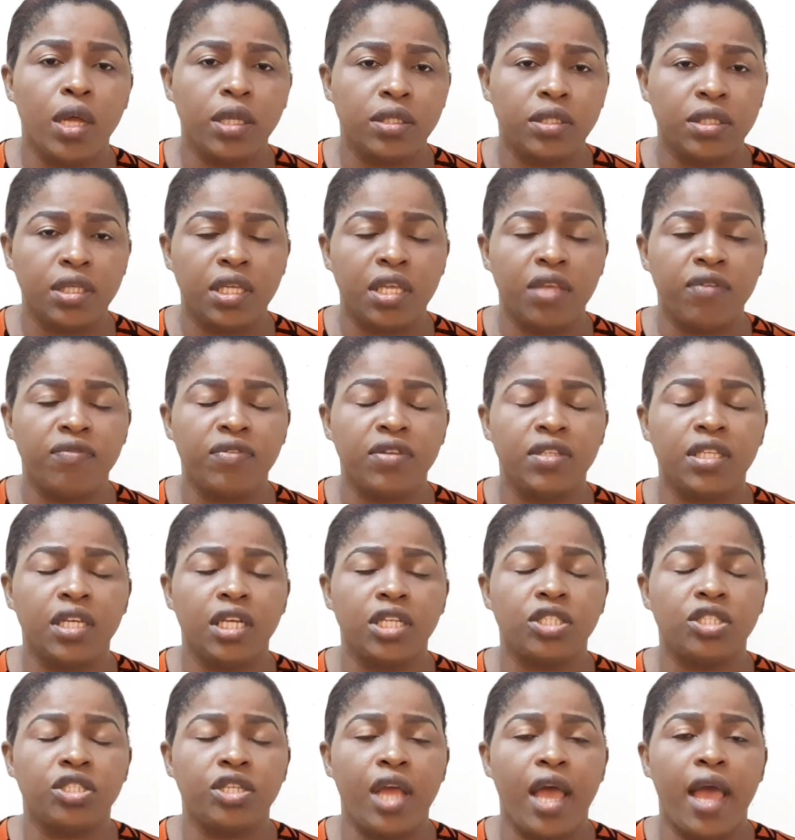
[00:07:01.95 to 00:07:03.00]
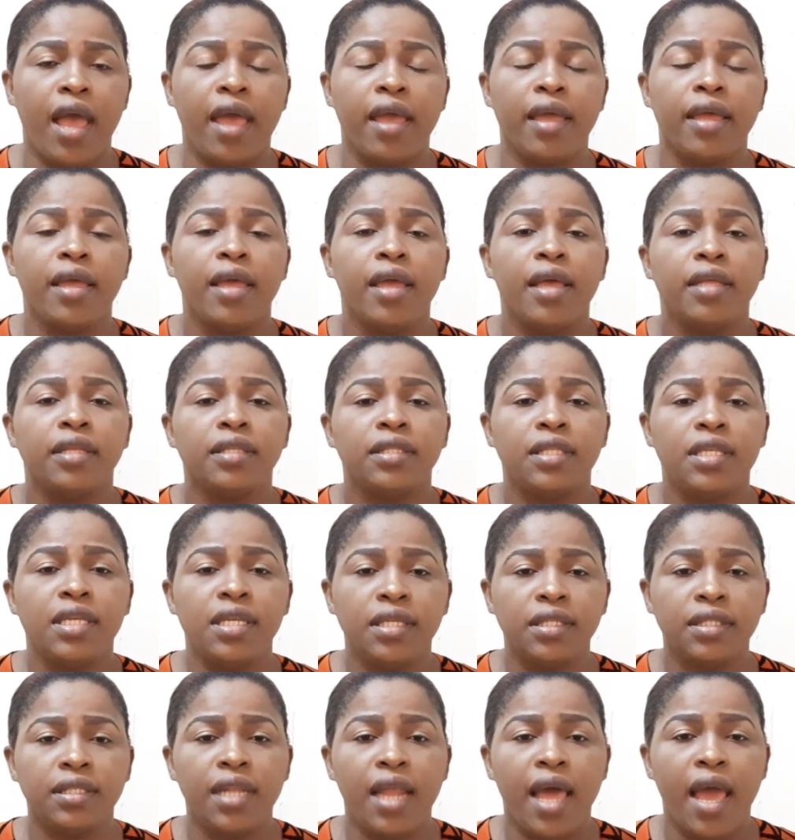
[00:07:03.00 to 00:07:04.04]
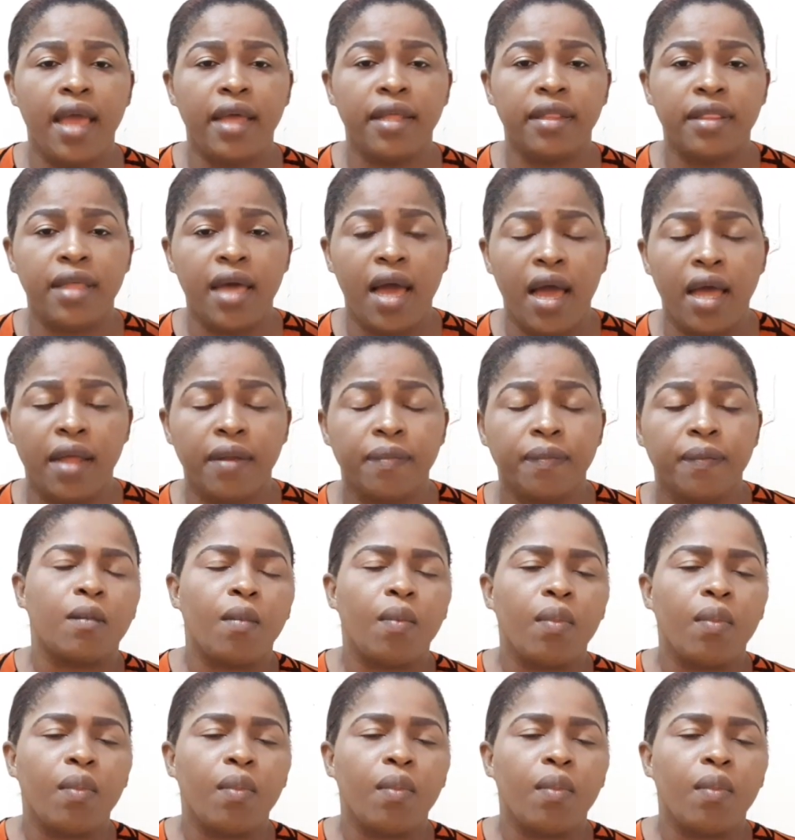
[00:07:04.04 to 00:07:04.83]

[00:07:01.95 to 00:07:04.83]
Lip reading: to give it a try. Things like that.